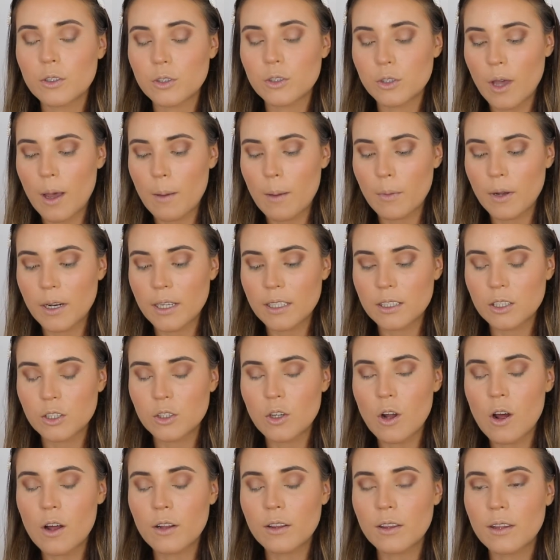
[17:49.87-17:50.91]
So I'm going to
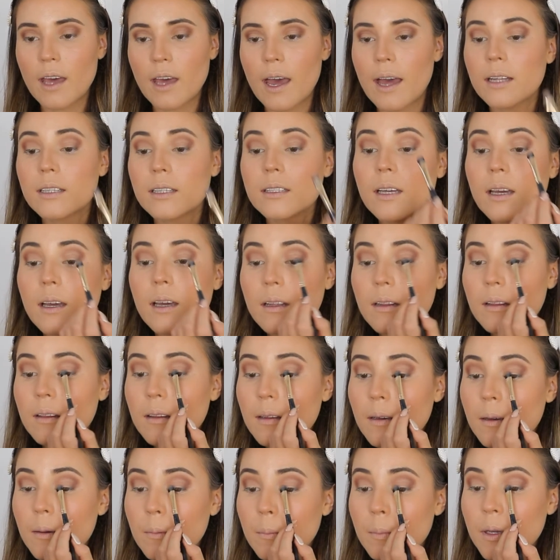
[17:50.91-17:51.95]
start that at
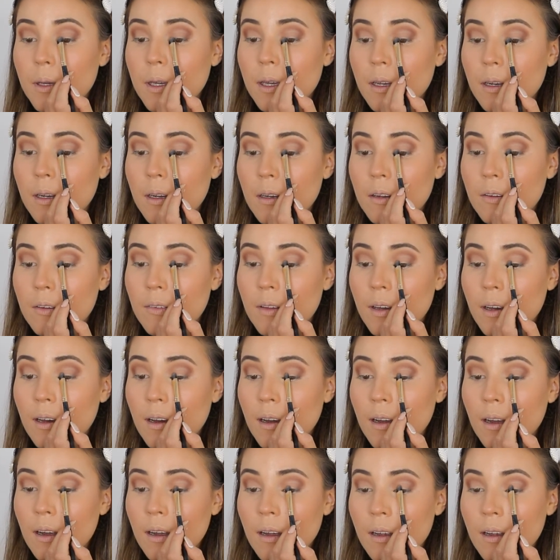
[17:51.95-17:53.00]
the beginning of the
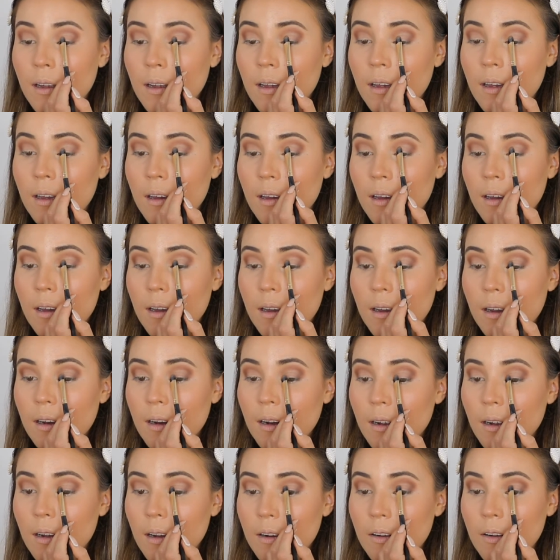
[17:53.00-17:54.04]
eye
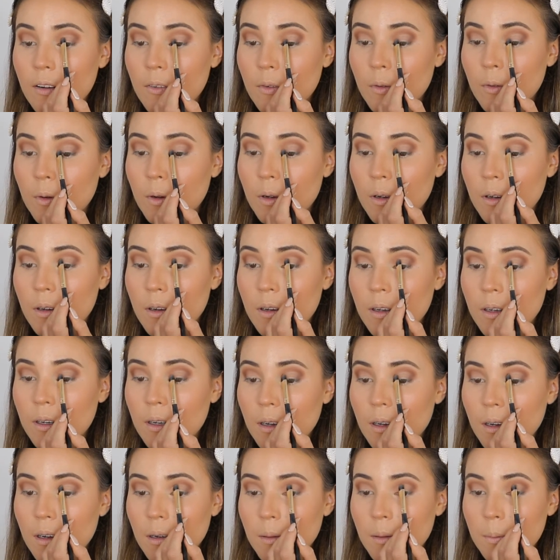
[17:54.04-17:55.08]
and kind of work it
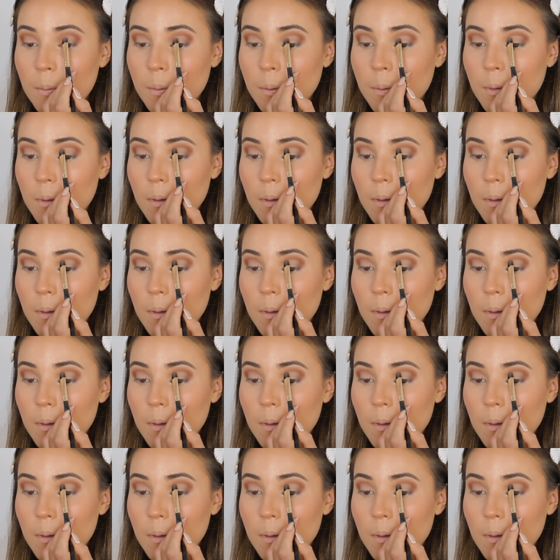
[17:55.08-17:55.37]
up.